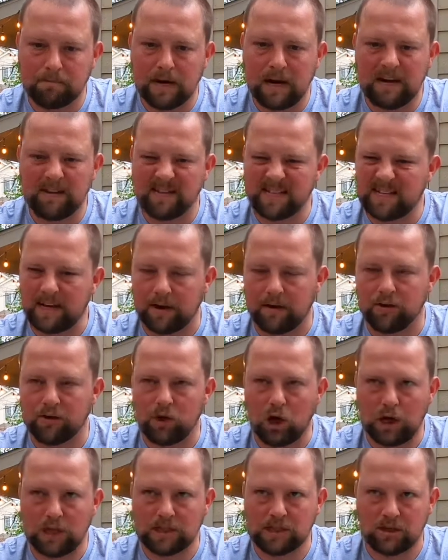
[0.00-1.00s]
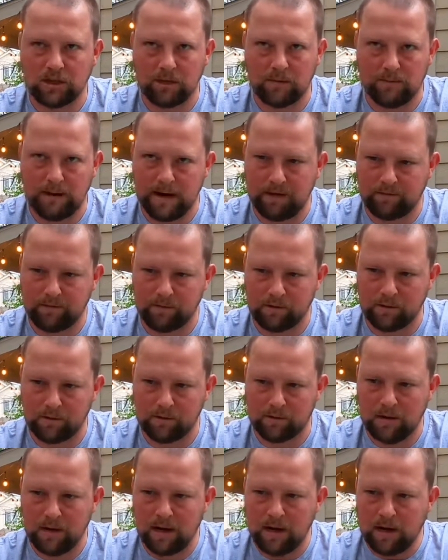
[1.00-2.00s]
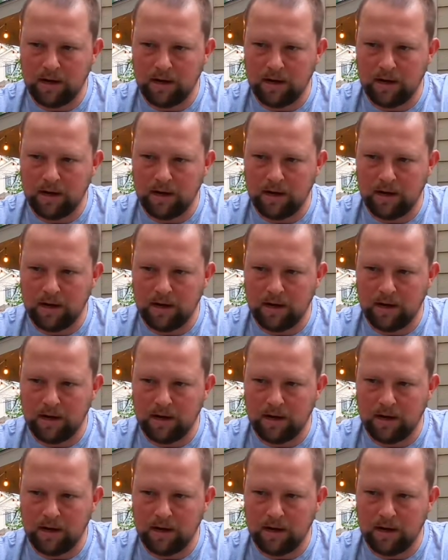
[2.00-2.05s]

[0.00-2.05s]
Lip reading: of second thoughts on them after